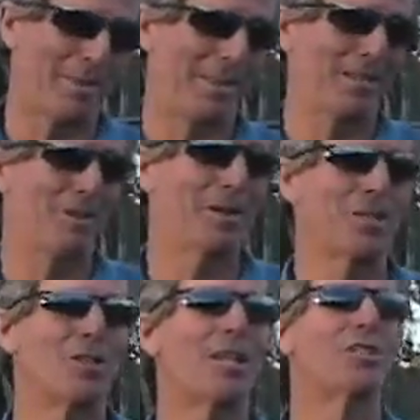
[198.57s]
thing
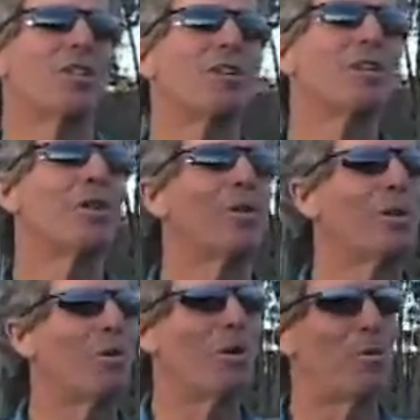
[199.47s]
going, so they generally
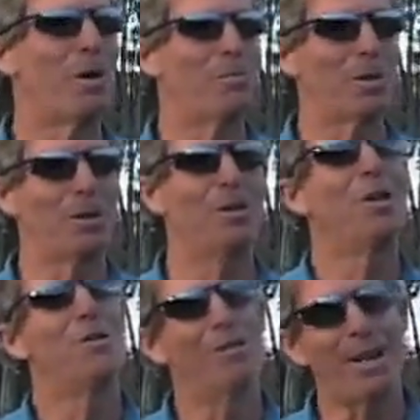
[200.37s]
only want one burner.
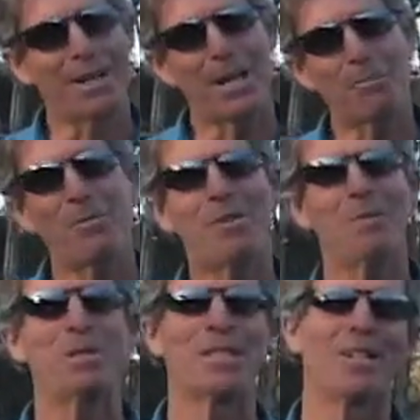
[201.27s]
We've had a couple
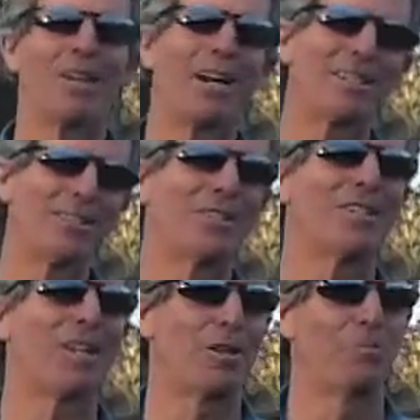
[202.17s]
families say, no, I could
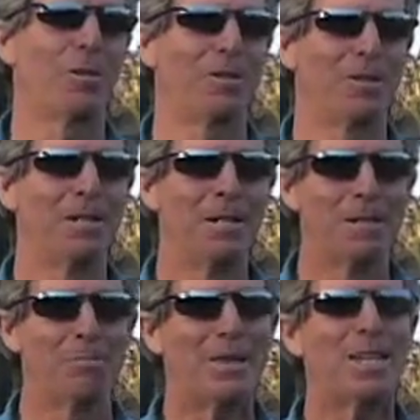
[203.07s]
use another burner.
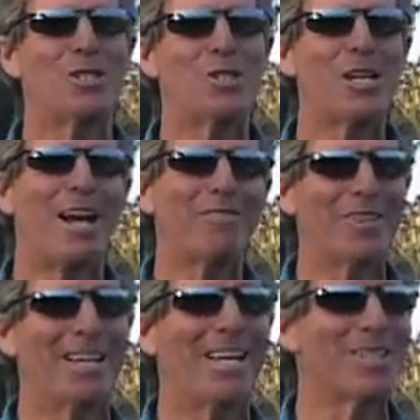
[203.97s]
But that's usually after
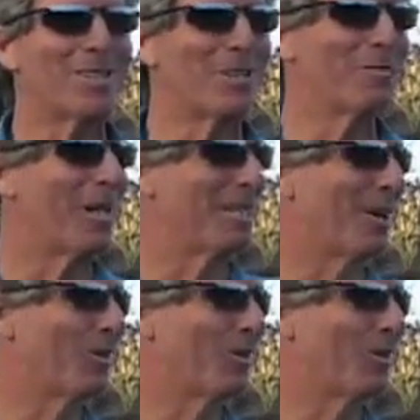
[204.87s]
they get a stove and realize how